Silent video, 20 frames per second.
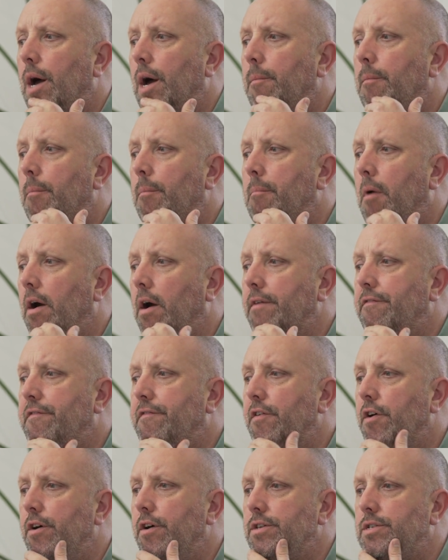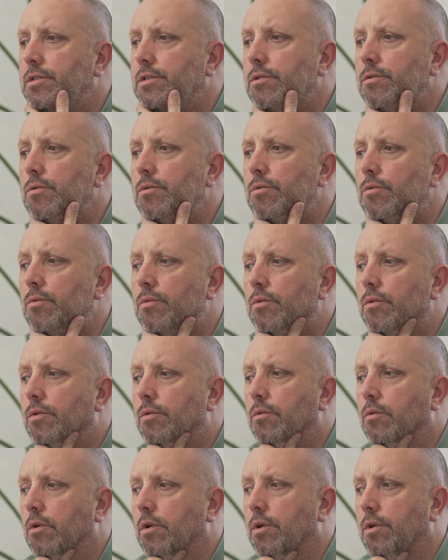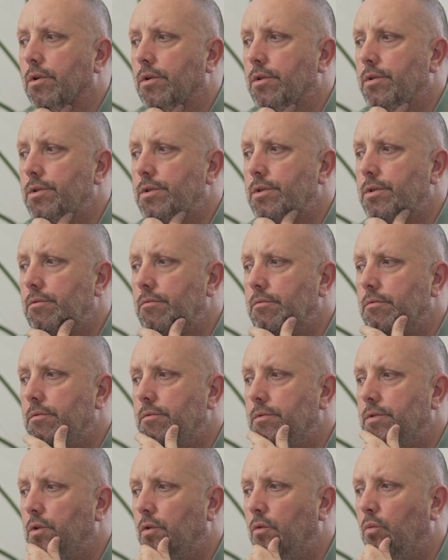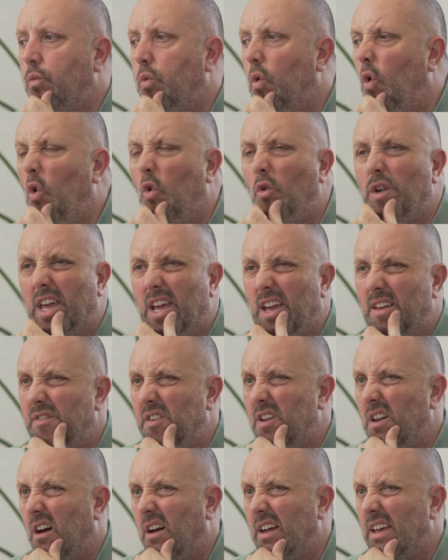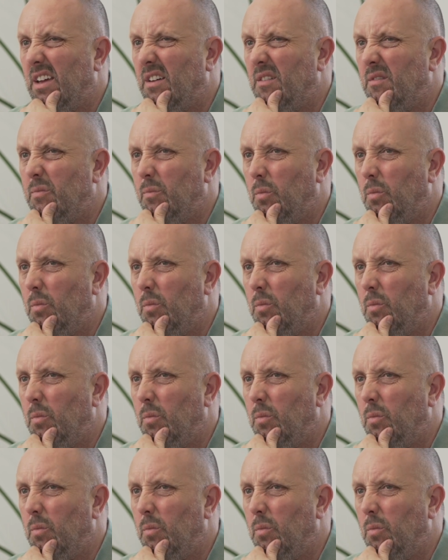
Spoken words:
my first sort of warning, if you like,